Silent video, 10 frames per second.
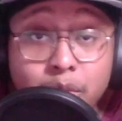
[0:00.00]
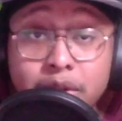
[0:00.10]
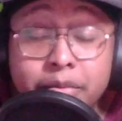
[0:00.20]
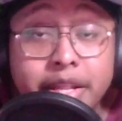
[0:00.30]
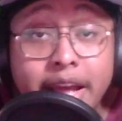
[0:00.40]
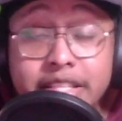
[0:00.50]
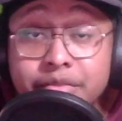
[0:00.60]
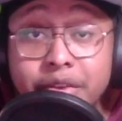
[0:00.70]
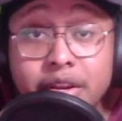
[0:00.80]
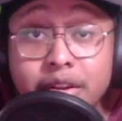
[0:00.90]
It would have been nice
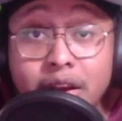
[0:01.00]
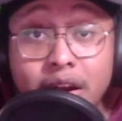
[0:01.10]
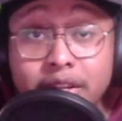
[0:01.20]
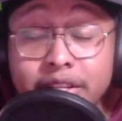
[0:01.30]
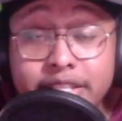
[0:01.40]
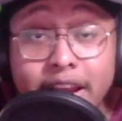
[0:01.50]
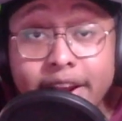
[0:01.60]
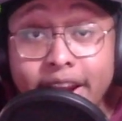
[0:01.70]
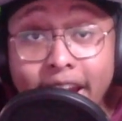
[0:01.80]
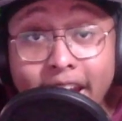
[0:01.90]
if he could have gone an
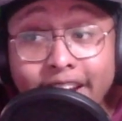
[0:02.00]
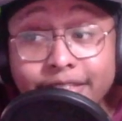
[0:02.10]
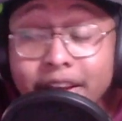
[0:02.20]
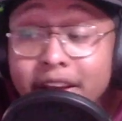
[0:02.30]
entire entire half.